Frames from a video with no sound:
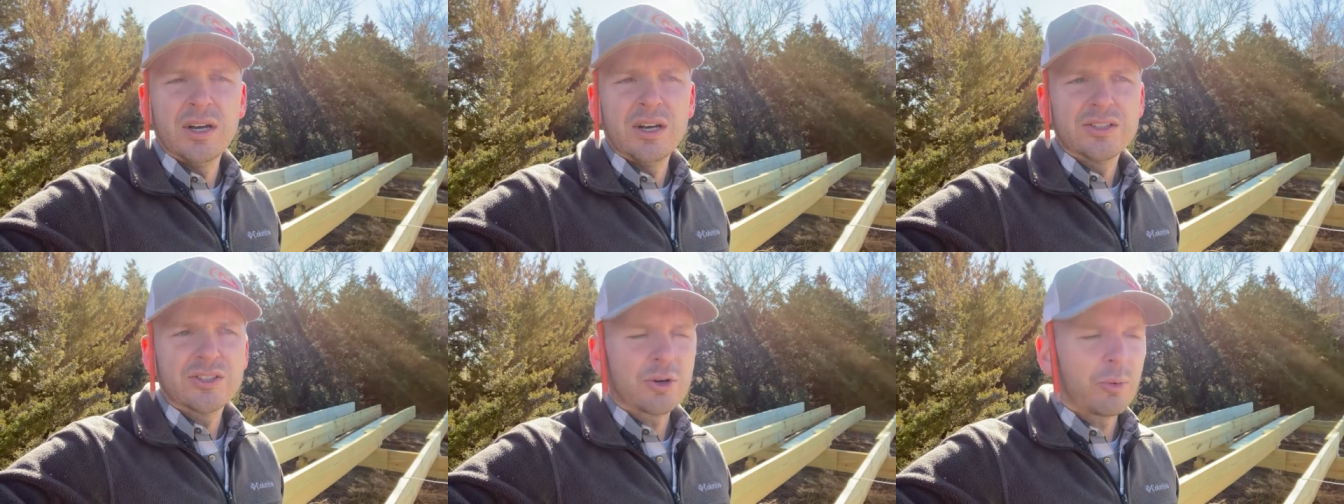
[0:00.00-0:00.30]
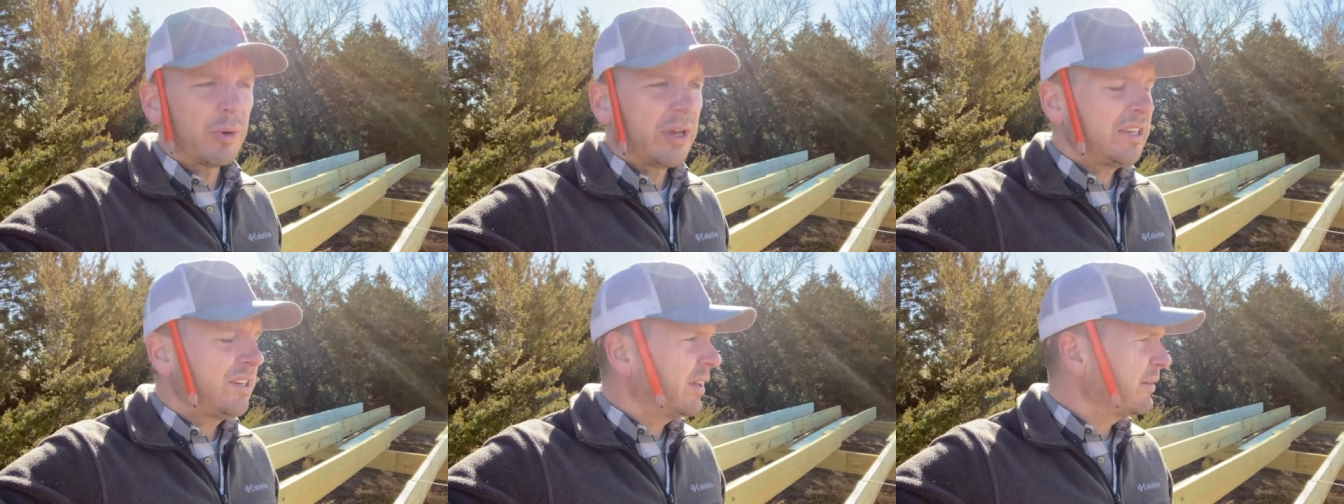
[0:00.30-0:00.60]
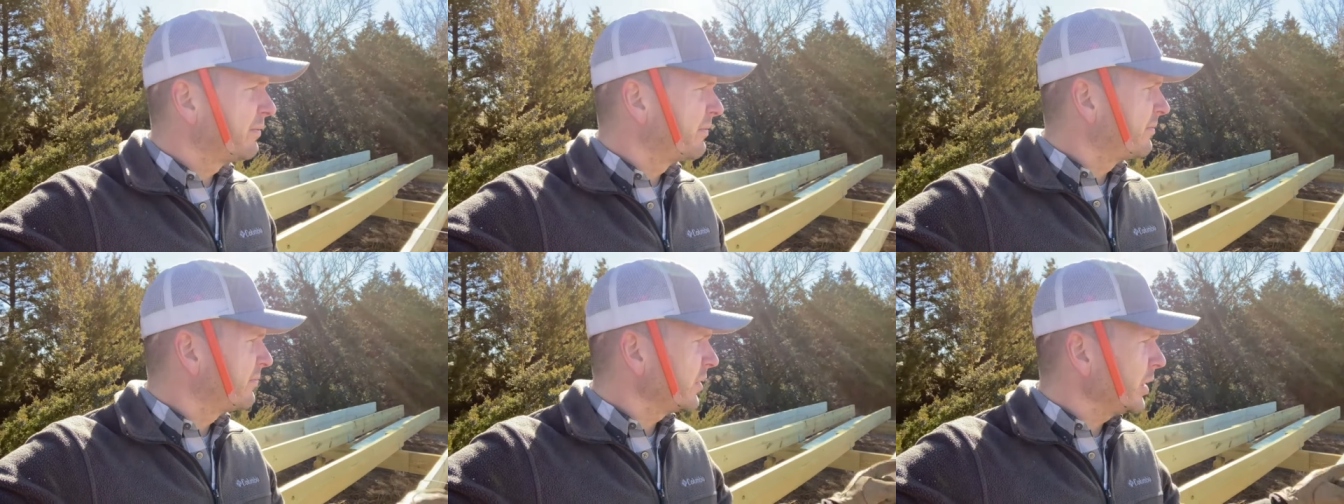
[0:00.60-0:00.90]
So we
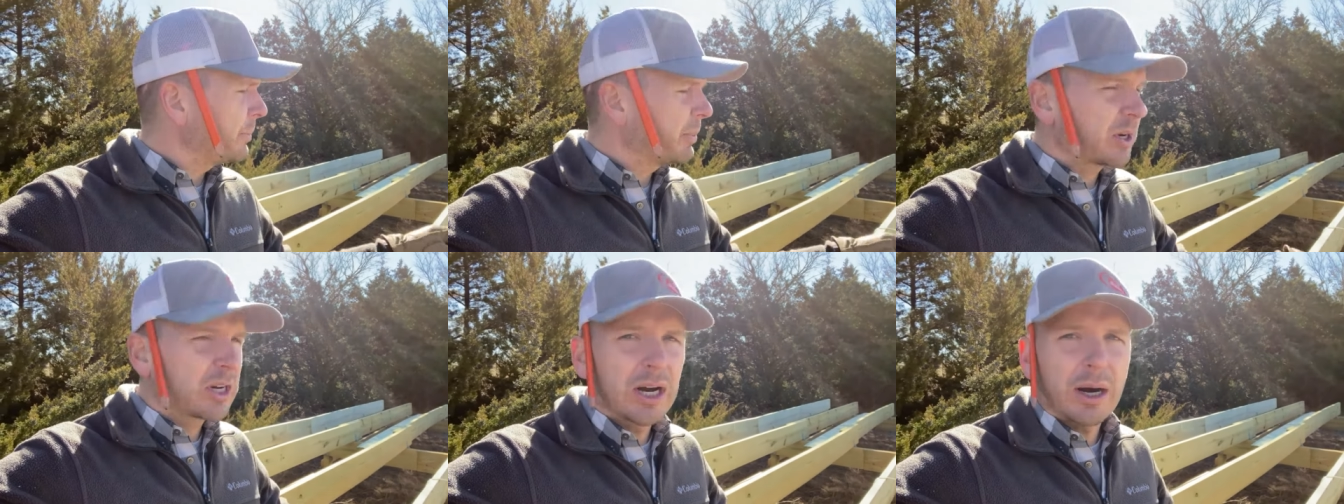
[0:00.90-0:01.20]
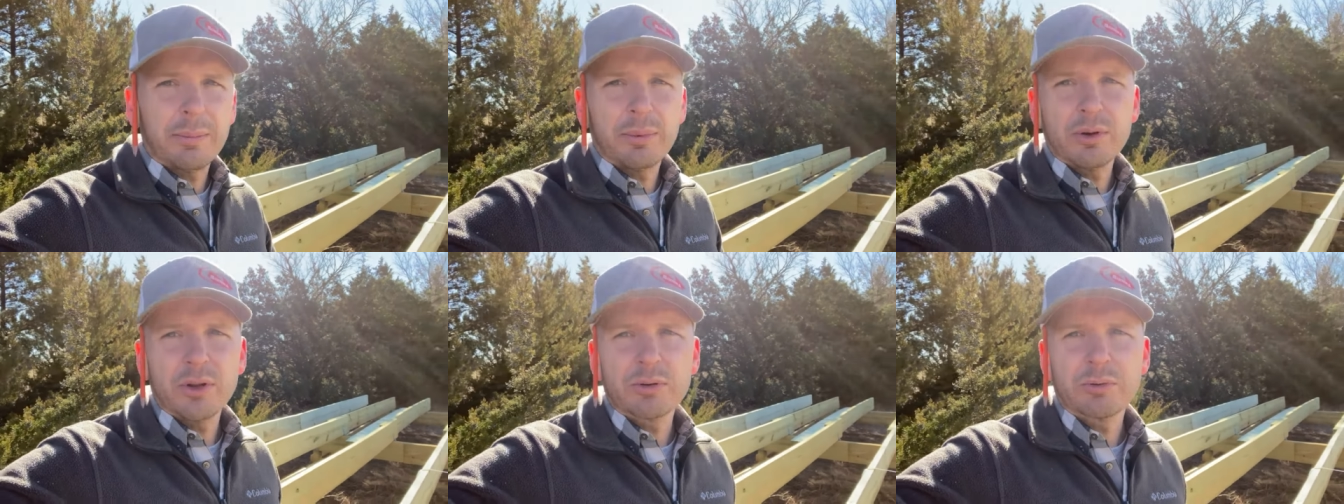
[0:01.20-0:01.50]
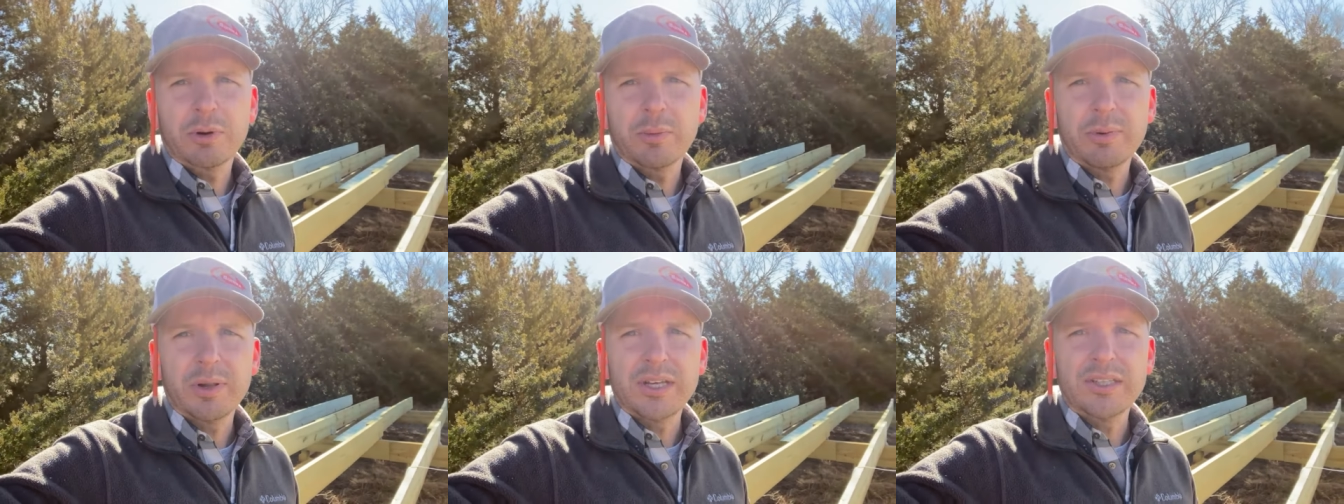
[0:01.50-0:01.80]
did flip a couple and
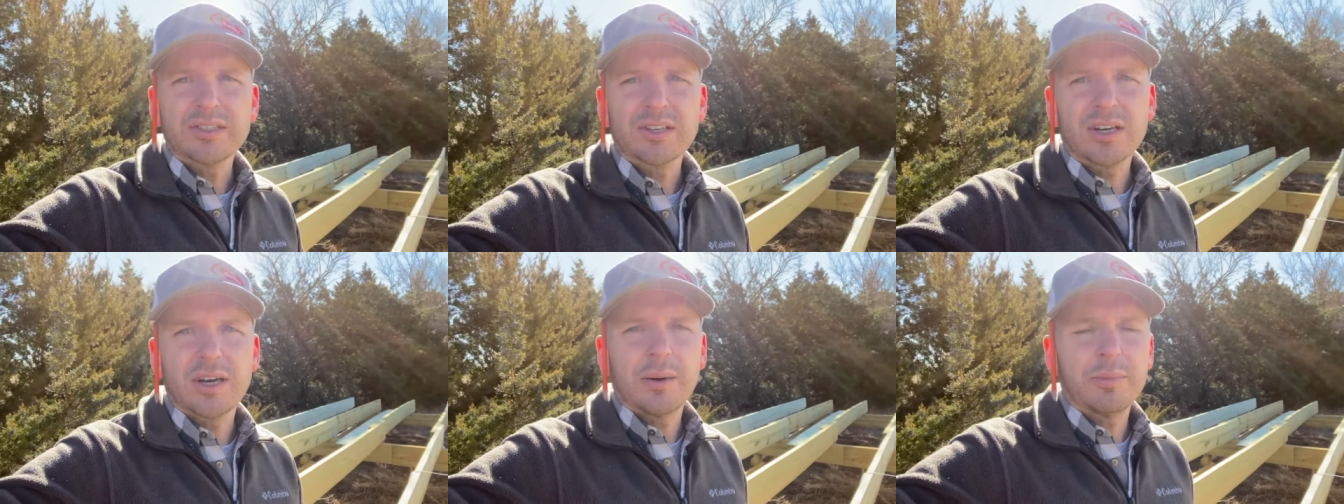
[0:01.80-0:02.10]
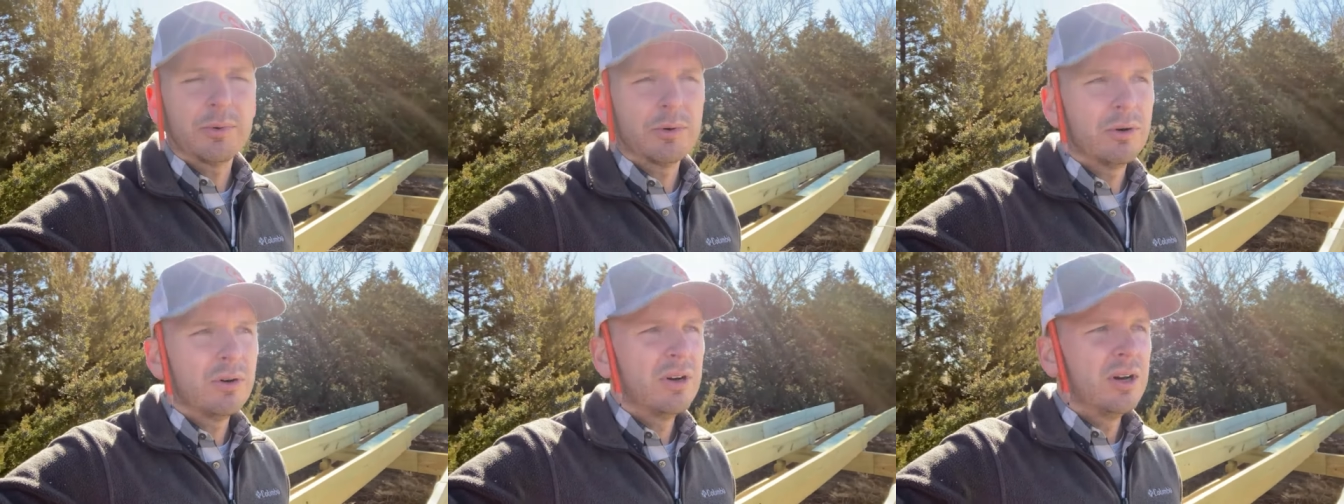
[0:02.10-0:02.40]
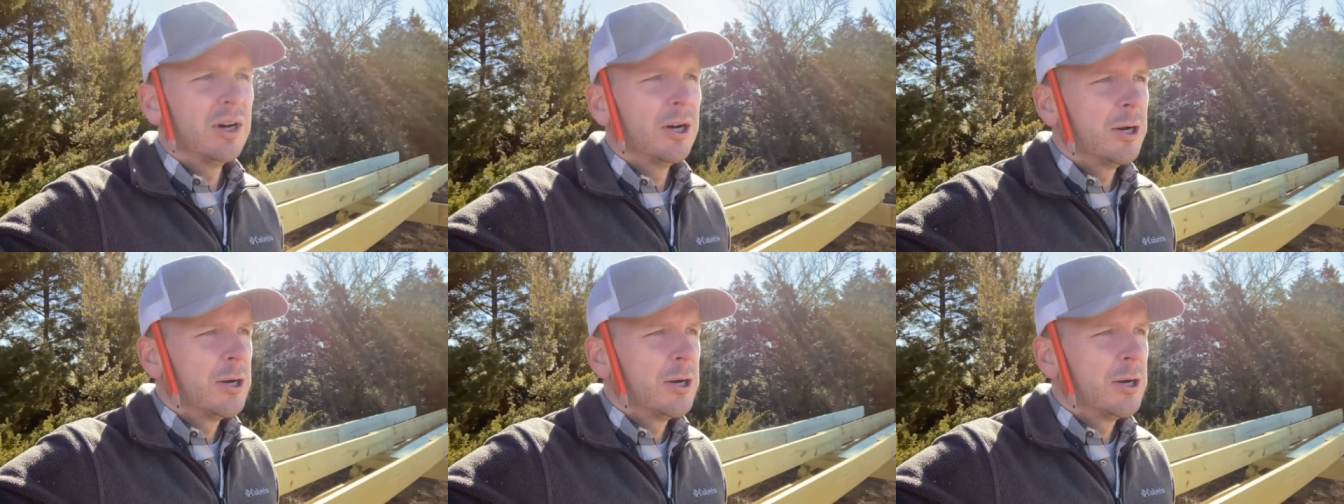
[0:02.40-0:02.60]
replace a couple,